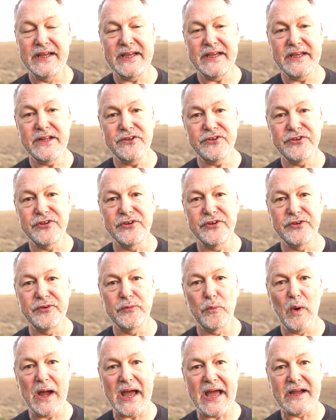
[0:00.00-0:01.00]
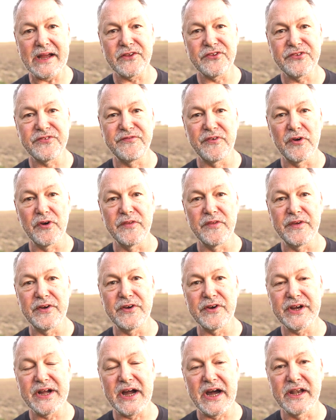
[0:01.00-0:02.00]
into wax for
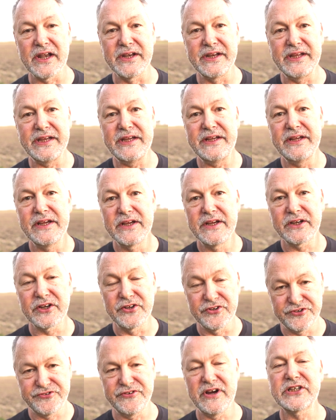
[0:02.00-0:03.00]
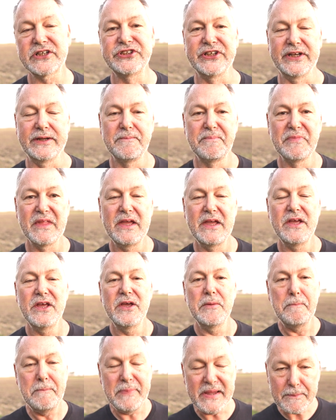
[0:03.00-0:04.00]
their colony construction.
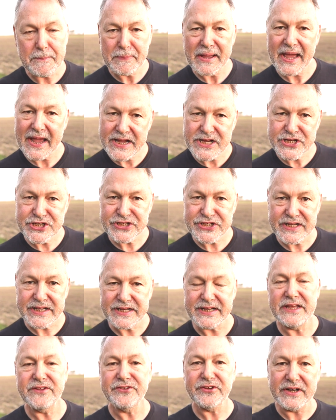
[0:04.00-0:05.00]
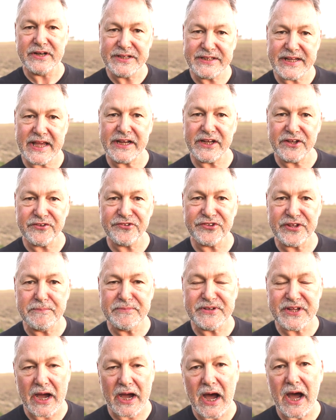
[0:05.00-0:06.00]
Be patient. It's going to take you
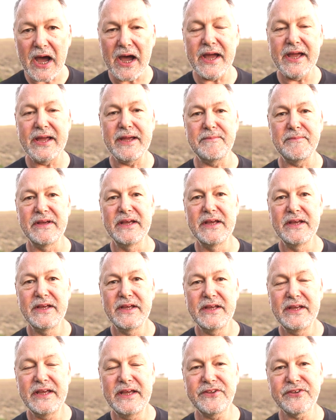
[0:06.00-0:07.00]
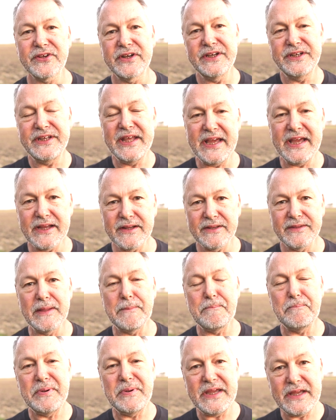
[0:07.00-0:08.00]
some time. It's going to take
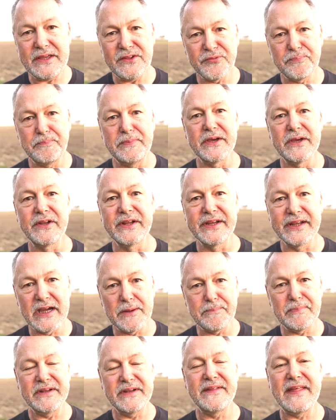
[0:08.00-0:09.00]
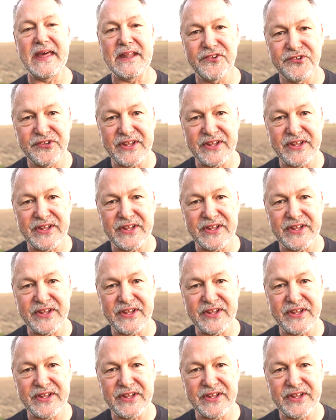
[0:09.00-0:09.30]
the bees building up into that